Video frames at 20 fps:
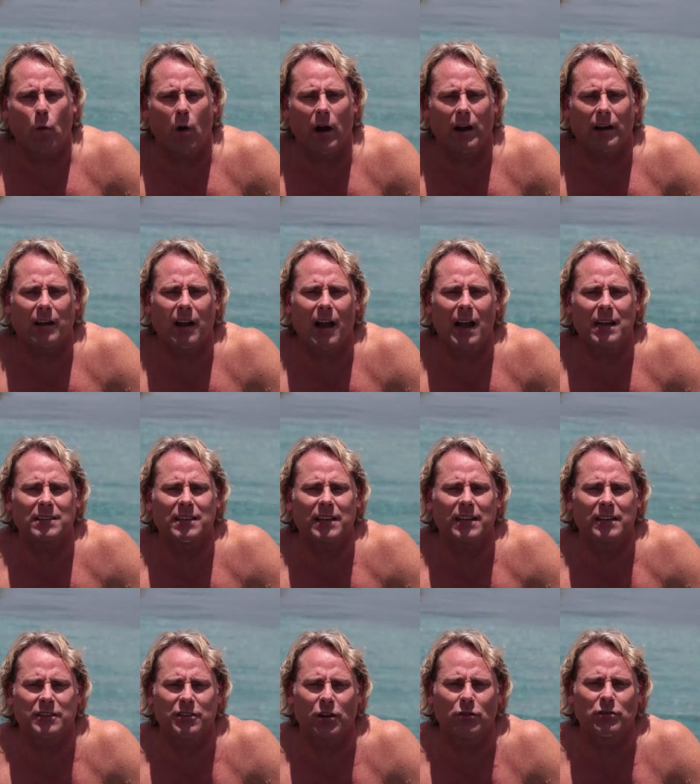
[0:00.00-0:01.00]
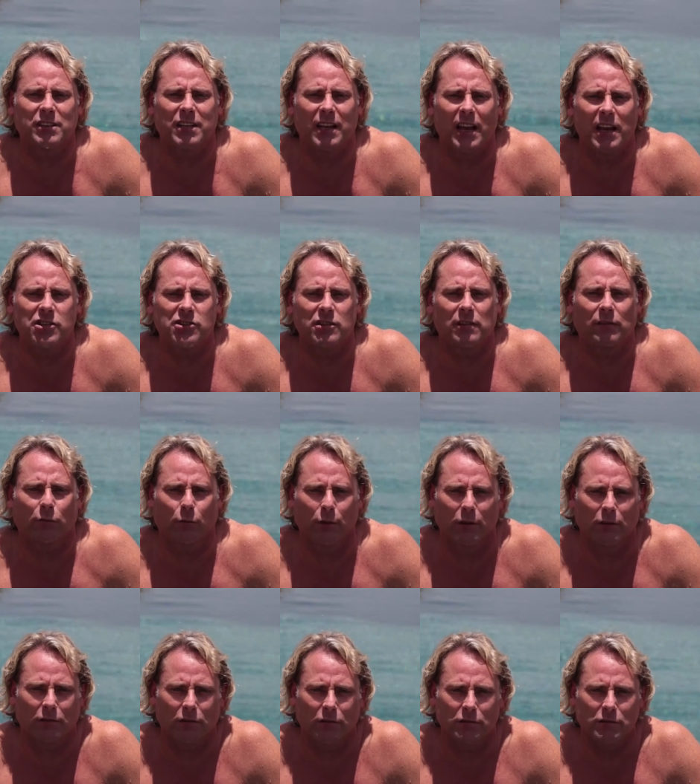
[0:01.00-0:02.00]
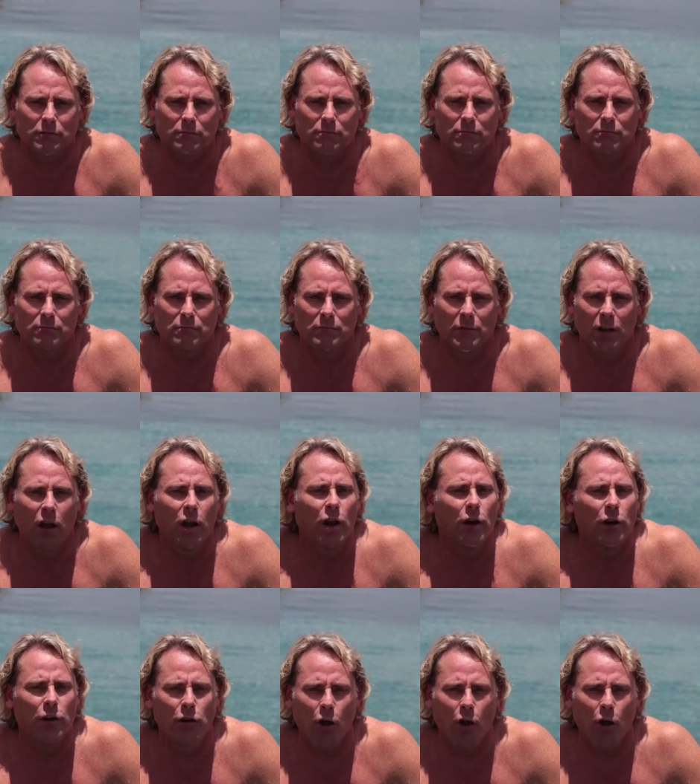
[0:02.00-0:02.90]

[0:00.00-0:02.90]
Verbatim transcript: Guanacaste Association of Realtors.